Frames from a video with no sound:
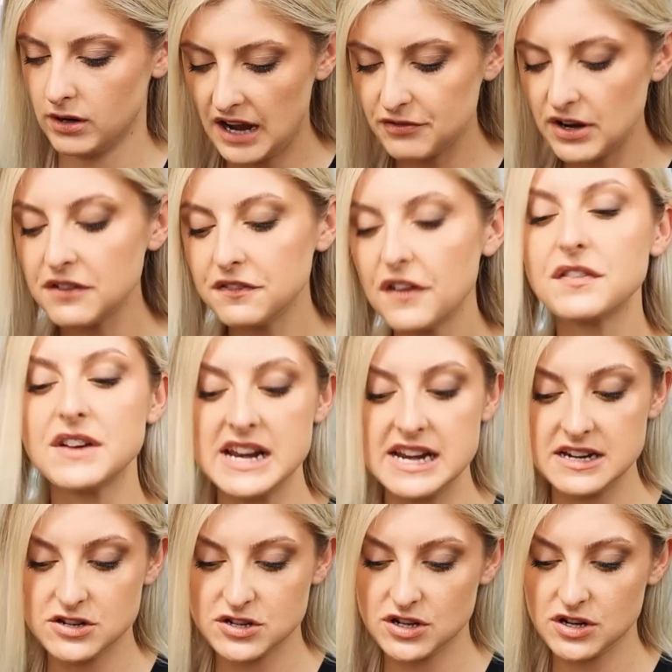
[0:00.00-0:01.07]
I've written
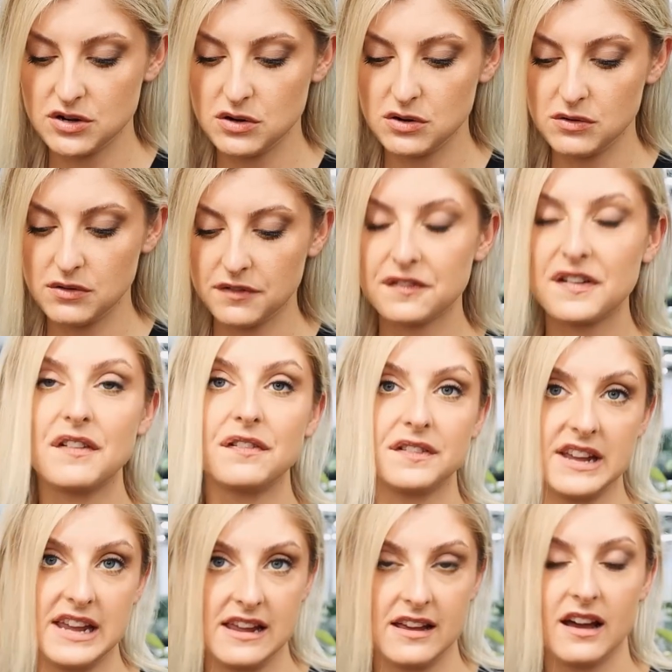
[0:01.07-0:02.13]
15 to
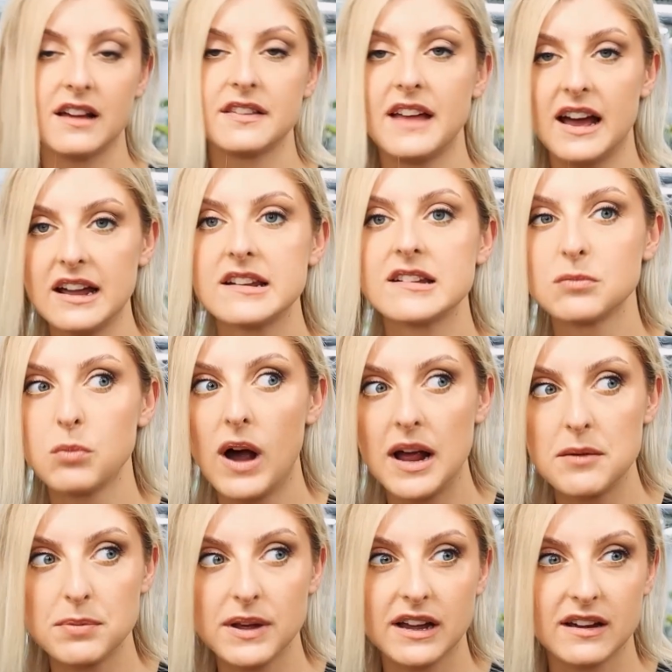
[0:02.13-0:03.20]
50 and that is
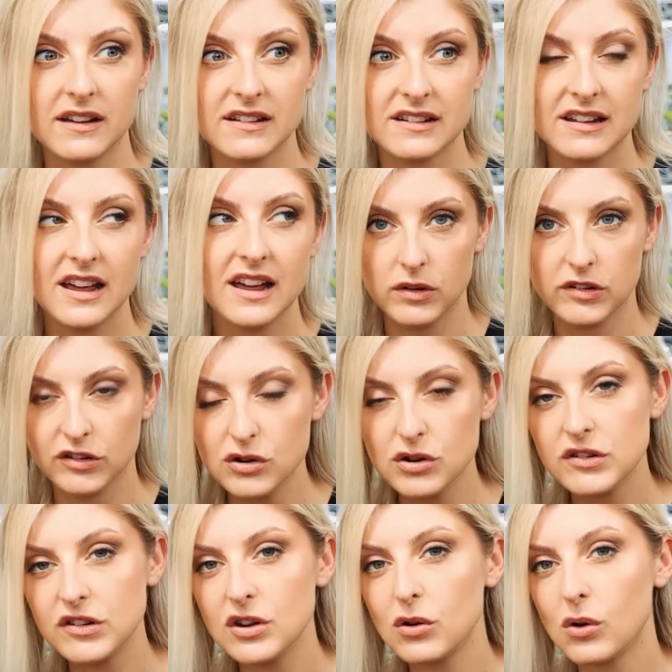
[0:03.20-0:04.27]
why, because as soon
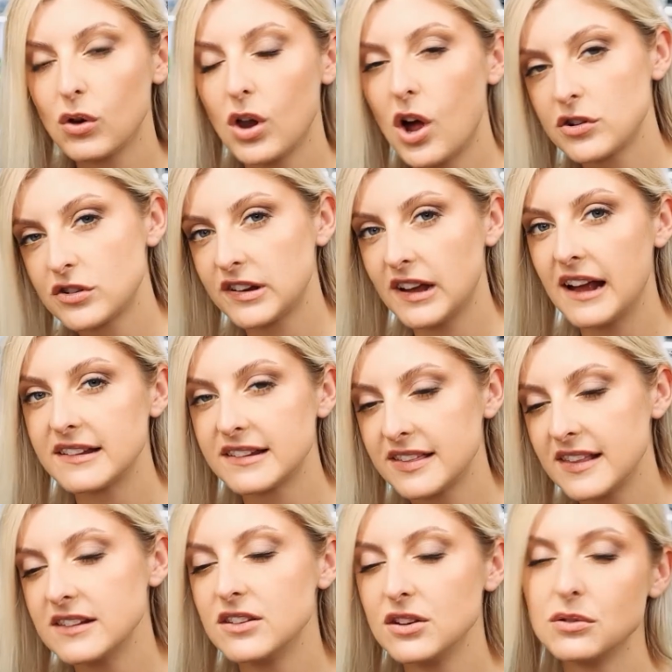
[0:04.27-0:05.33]
as you go large size,
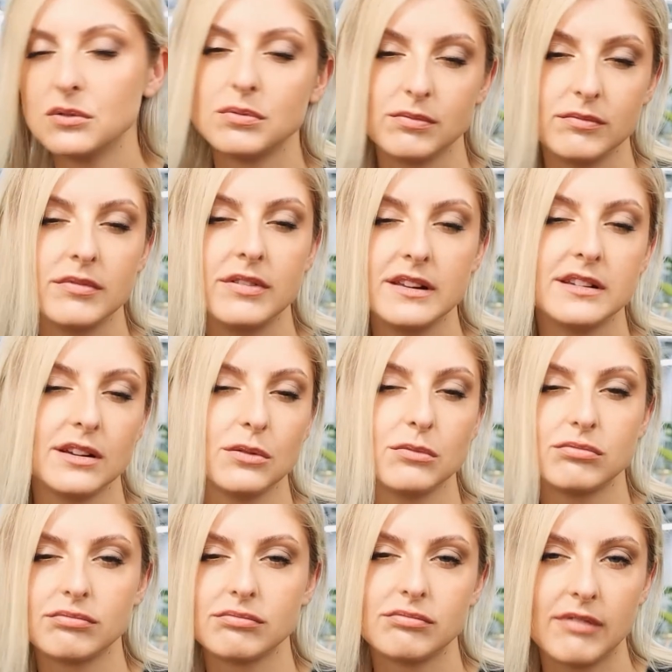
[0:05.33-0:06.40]
they do
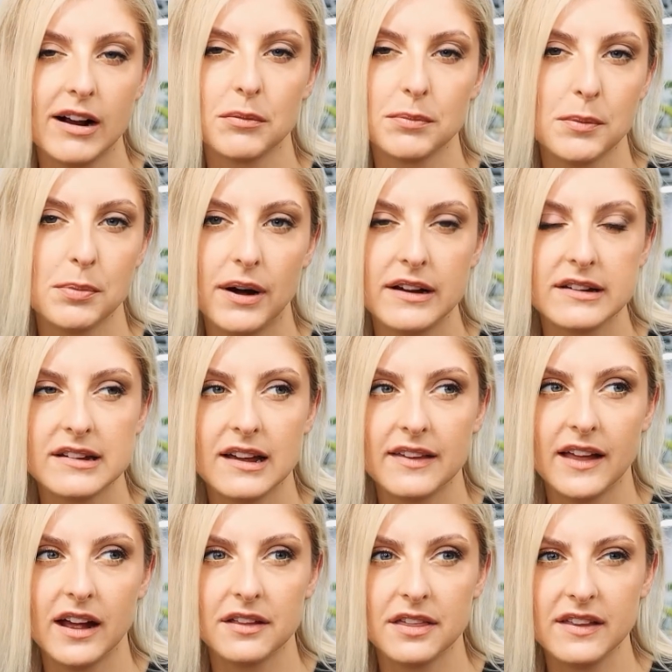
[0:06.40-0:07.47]
back up the price.
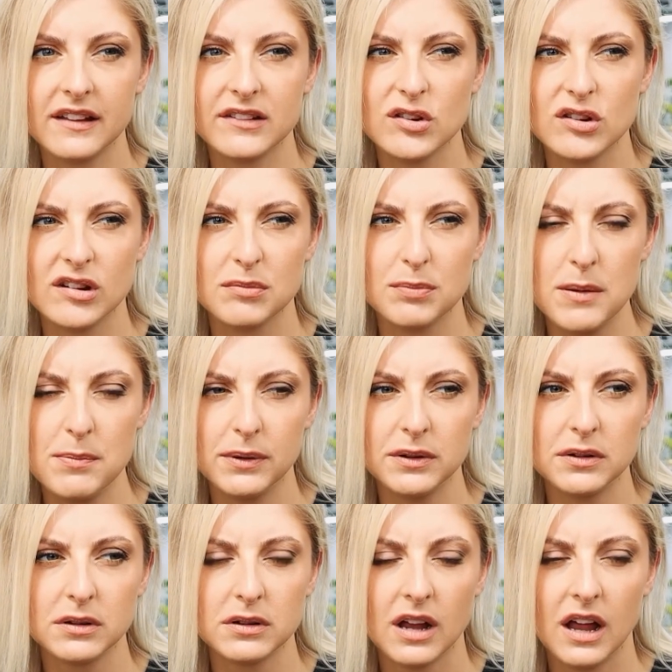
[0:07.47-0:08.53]
And I think that's just
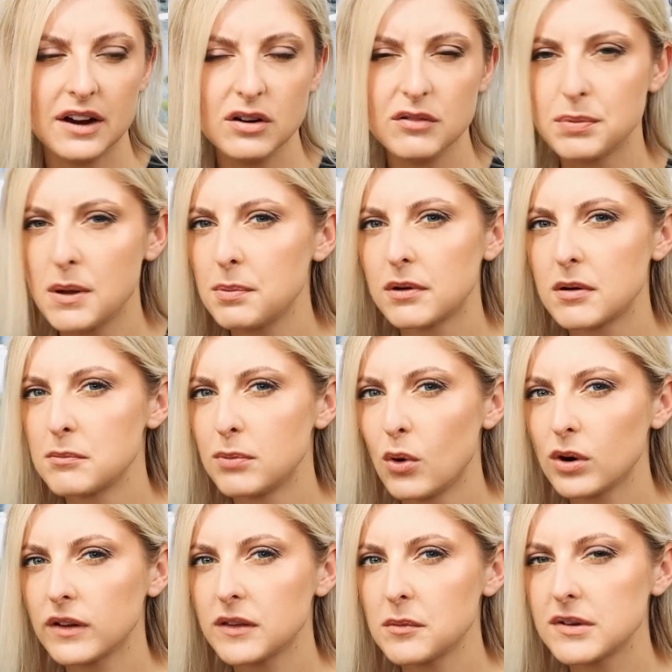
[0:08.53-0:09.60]
because I don't know if people are
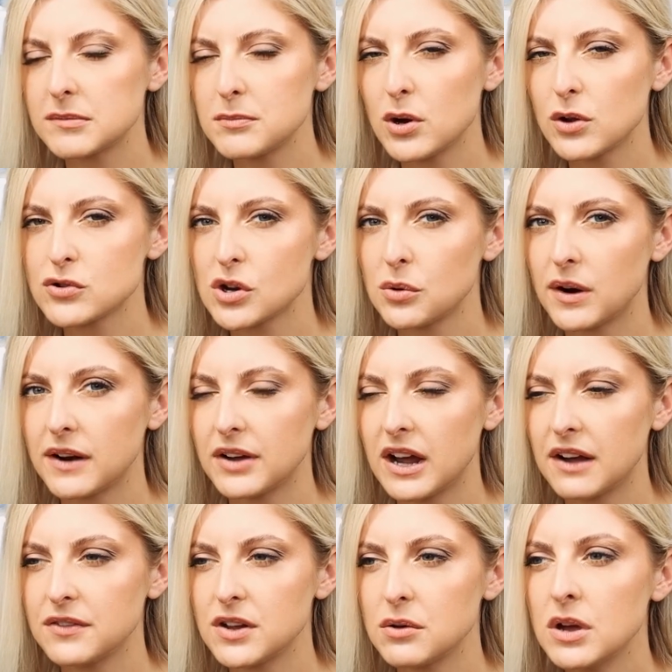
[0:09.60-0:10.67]
importing them as much or whatever
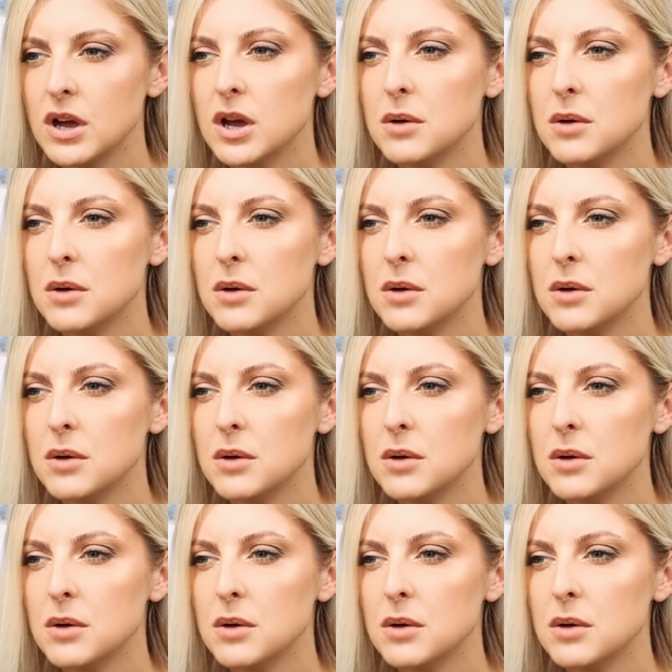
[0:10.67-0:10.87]
have you,